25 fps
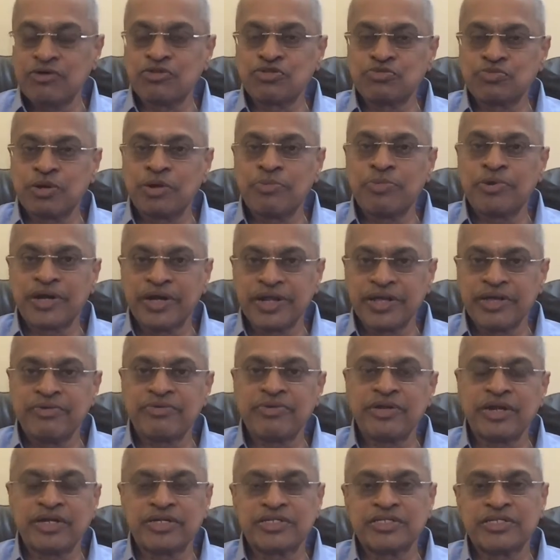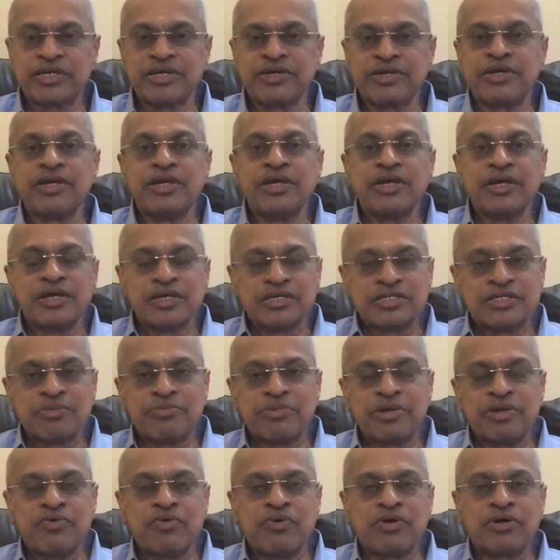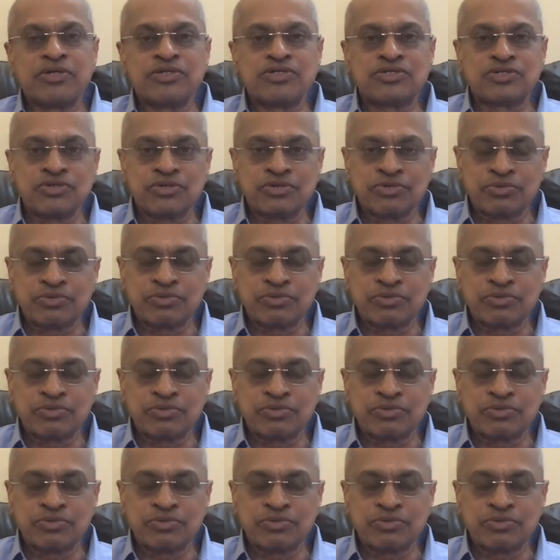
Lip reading: house property. Let's say somebody wants to